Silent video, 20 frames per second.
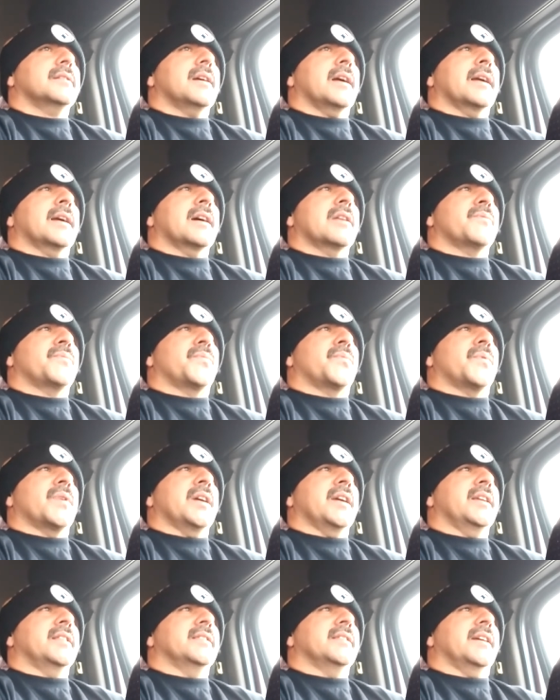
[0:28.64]
I got a
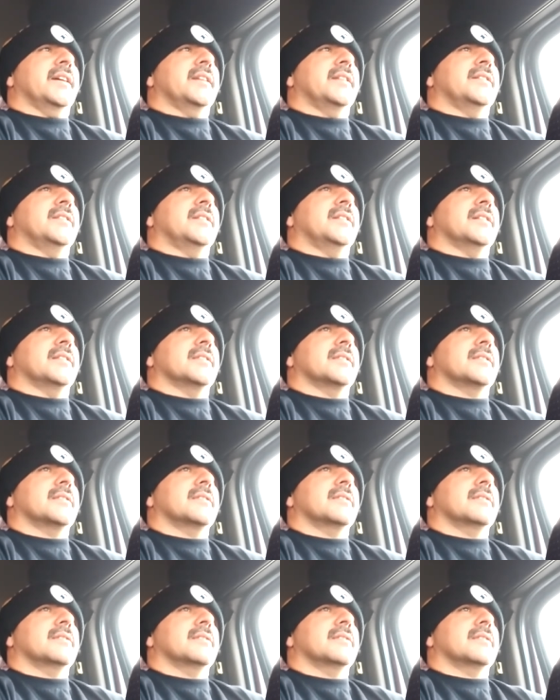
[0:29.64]
friend that
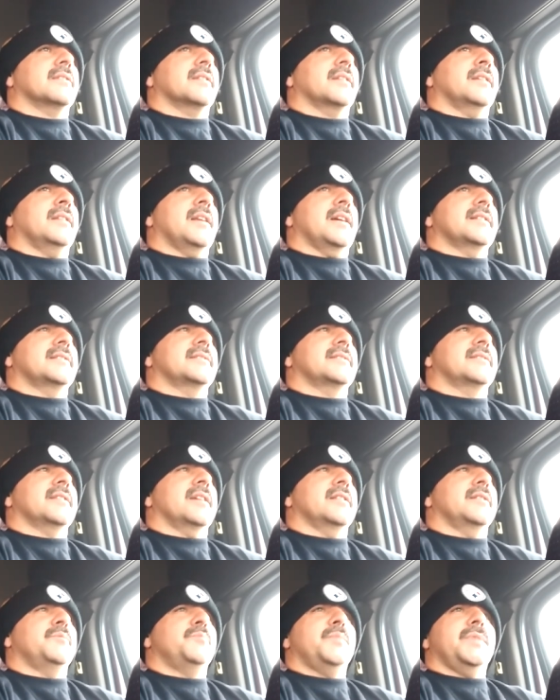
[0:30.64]
he likes
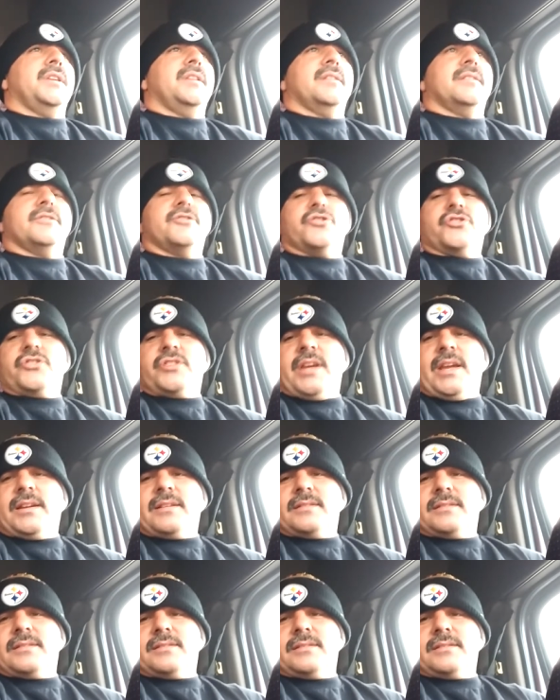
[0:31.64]
sending me his
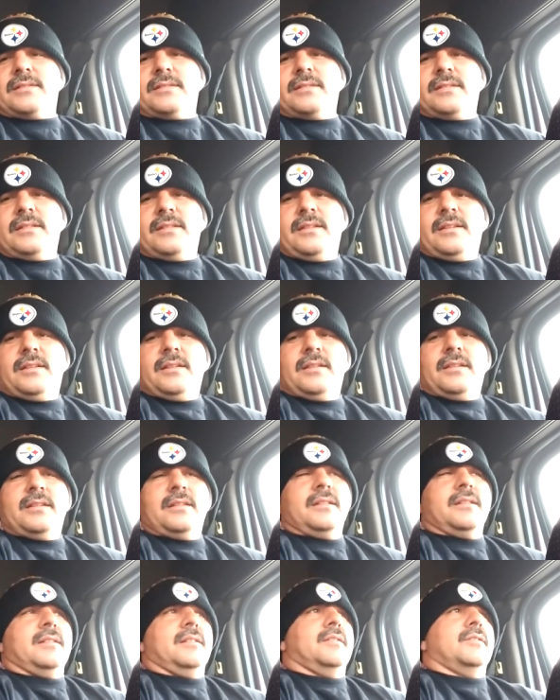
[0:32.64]
checks
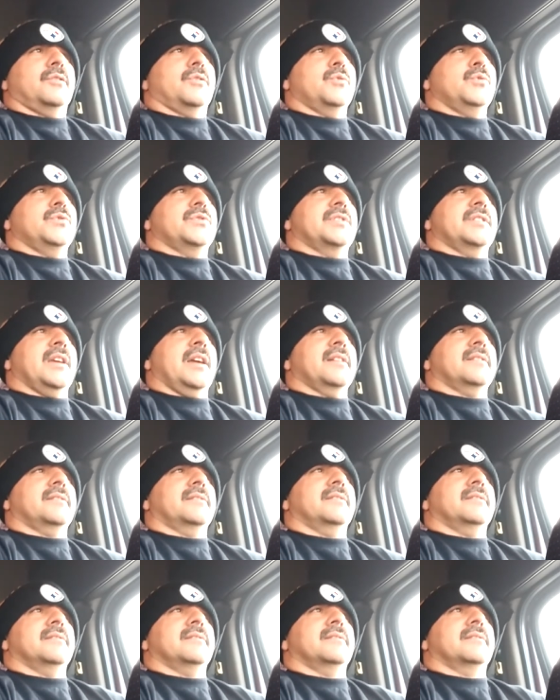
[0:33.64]
through
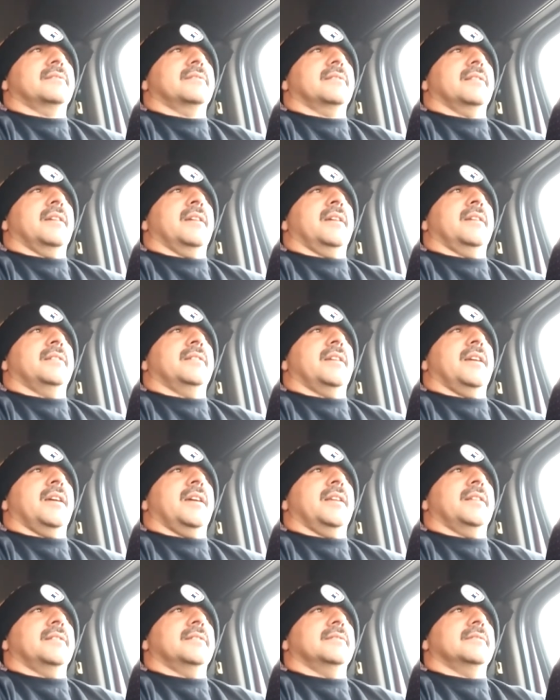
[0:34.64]
Texas and
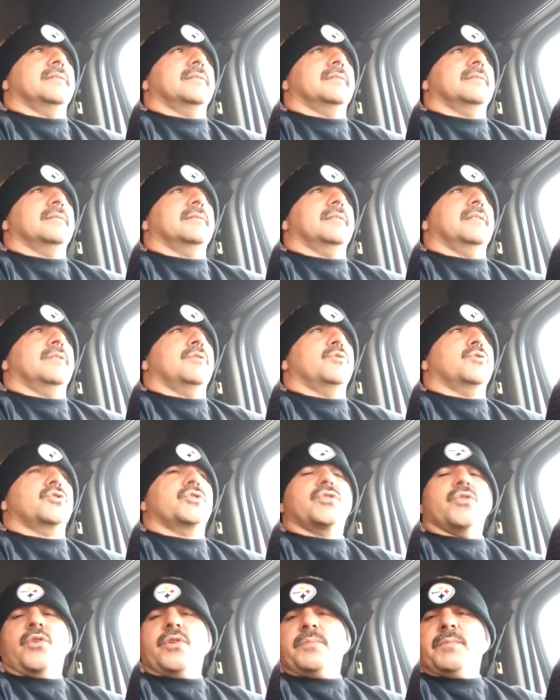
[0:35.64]

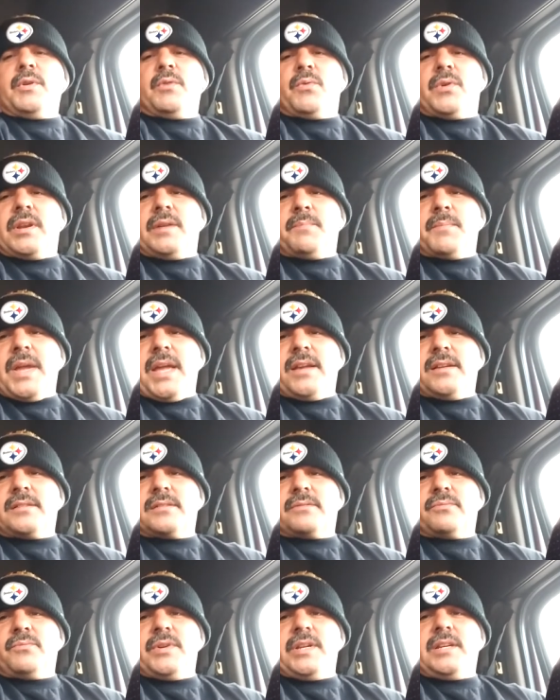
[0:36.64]
showing me what he
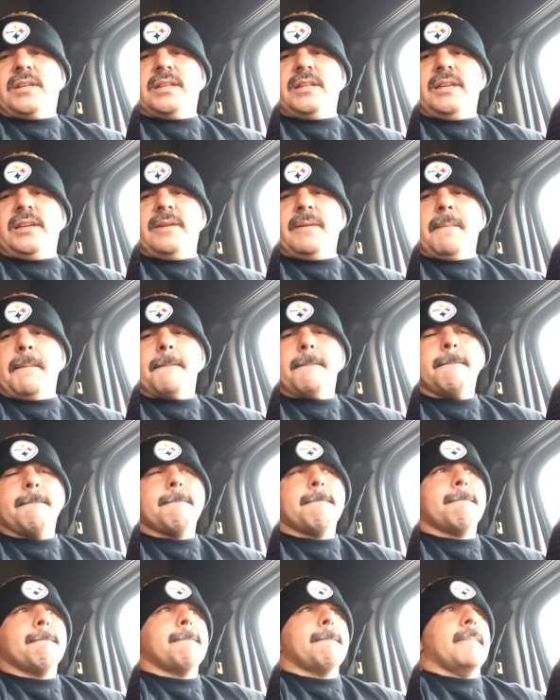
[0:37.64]
makes weekly,
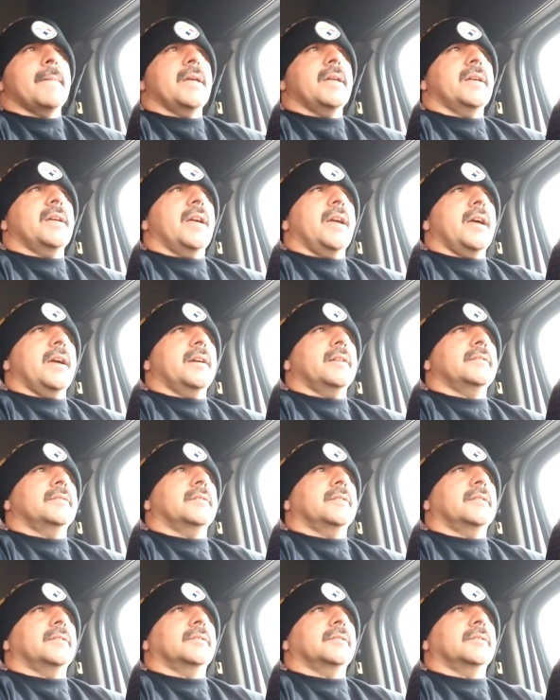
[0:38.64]
and